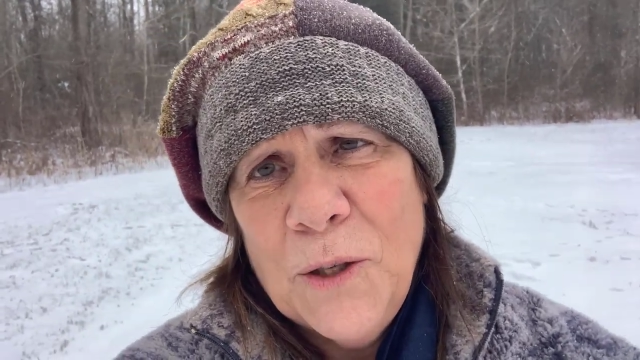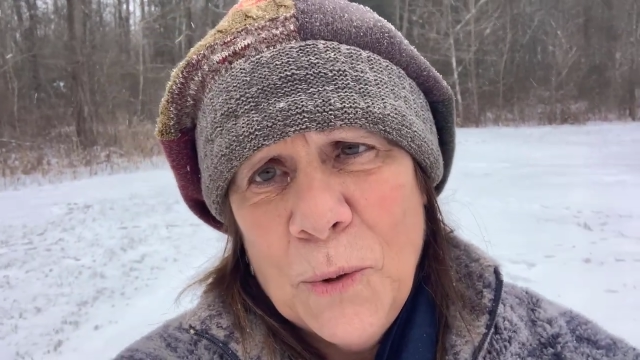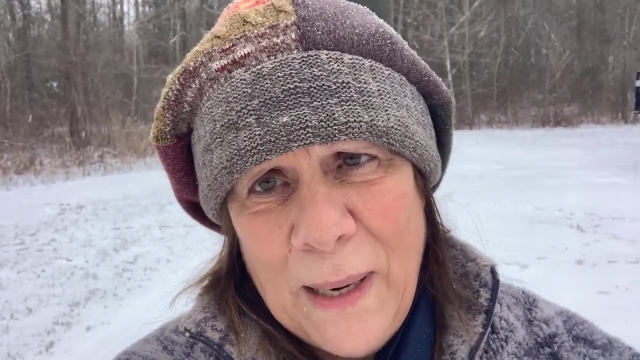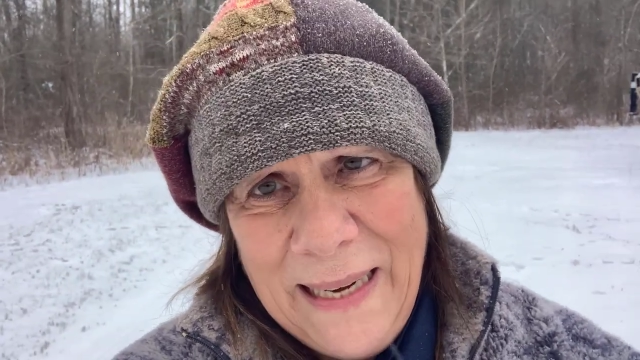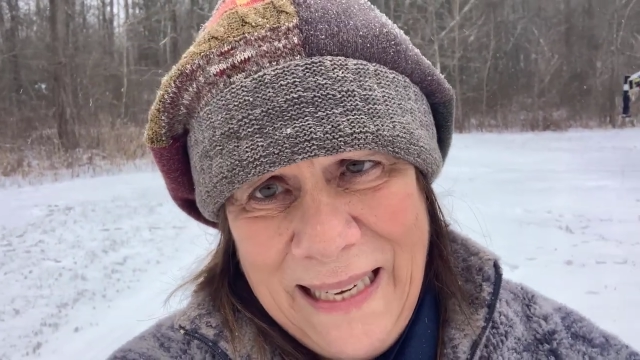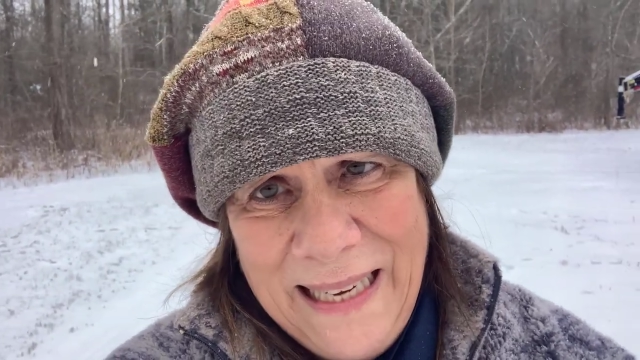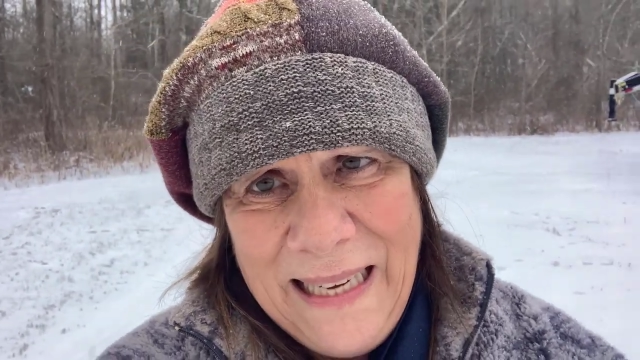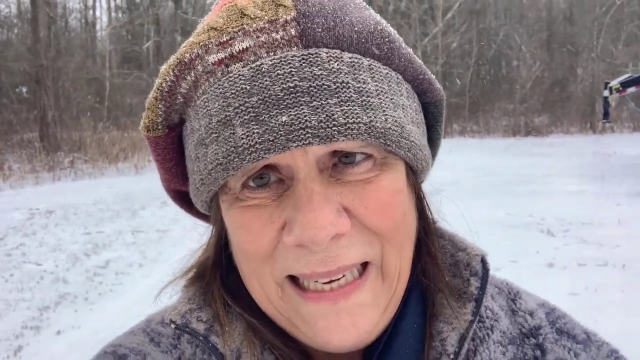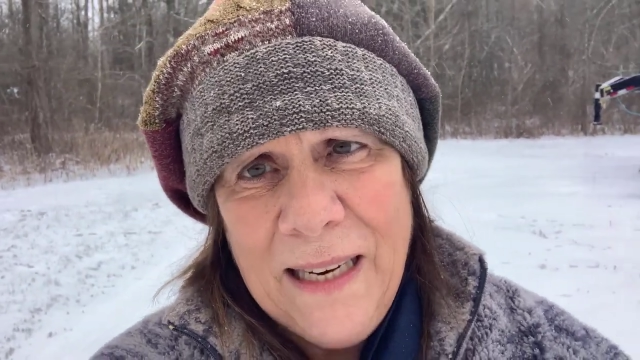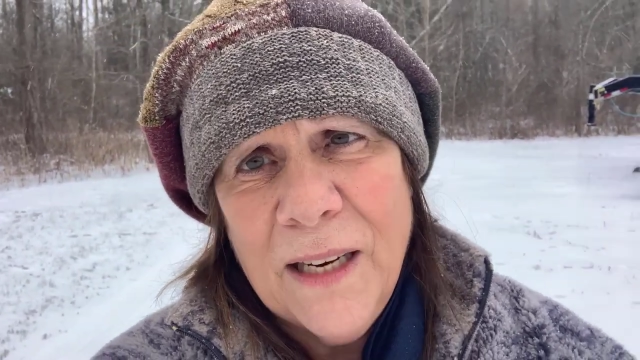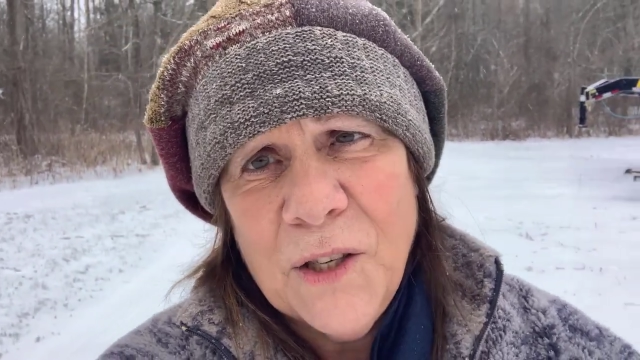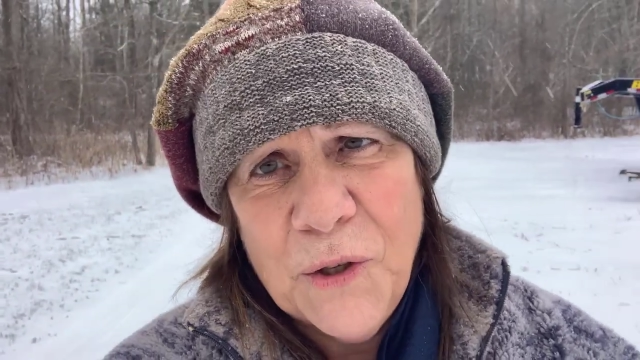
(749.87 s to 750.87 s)
do I
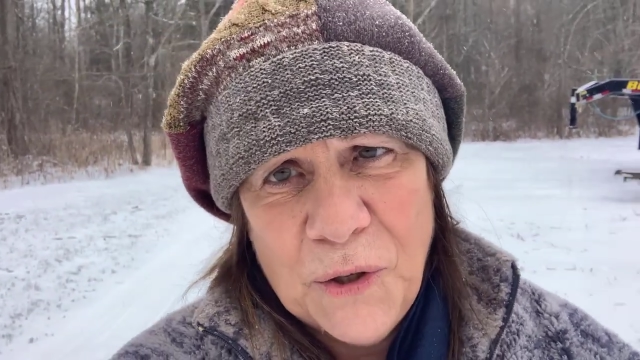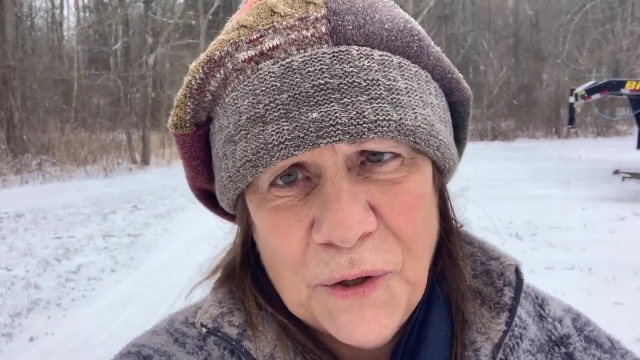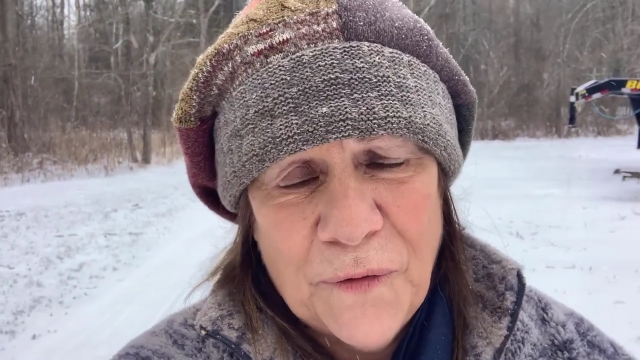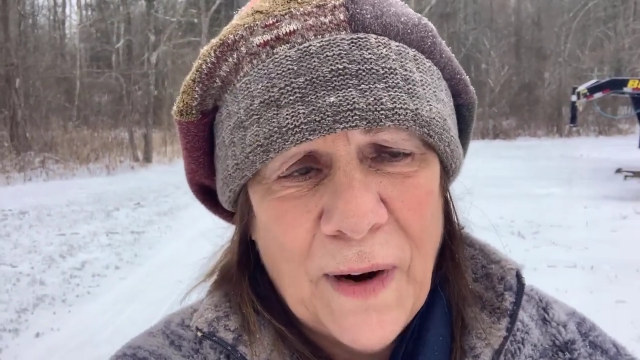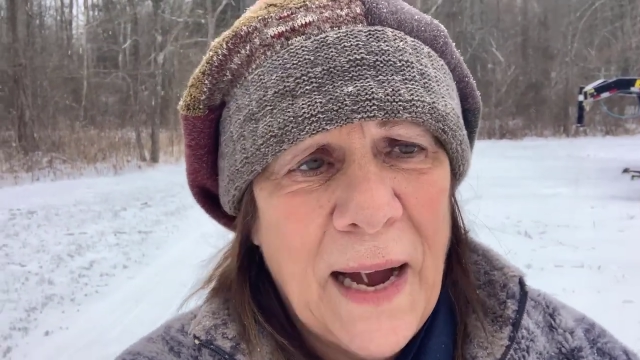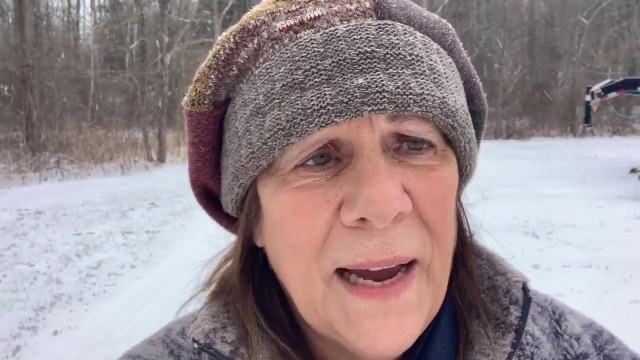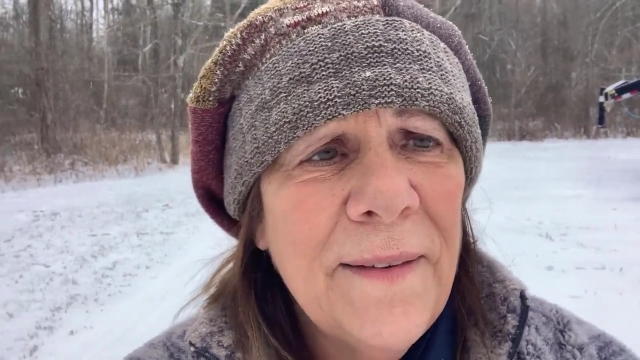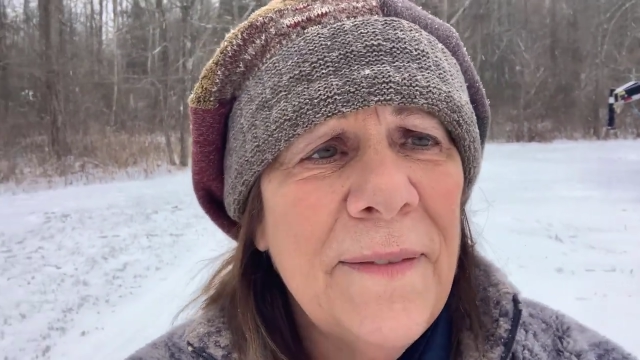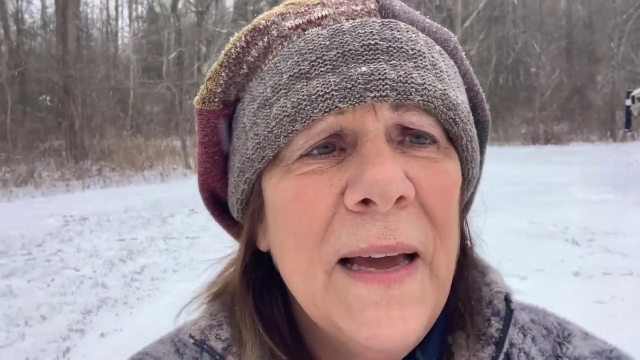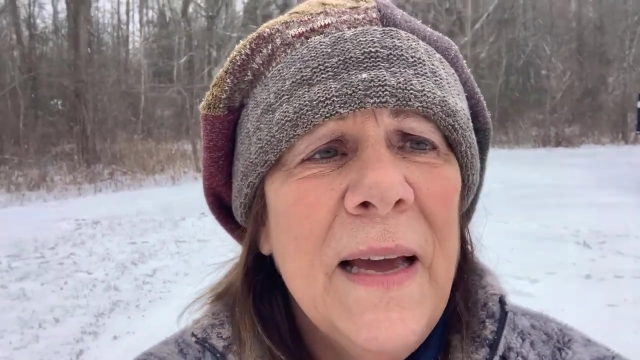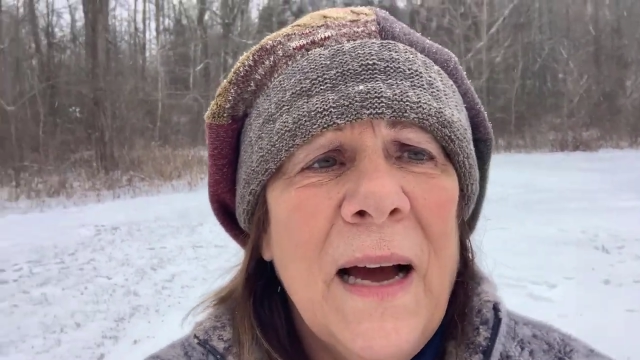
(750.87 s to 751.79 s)
need to survive?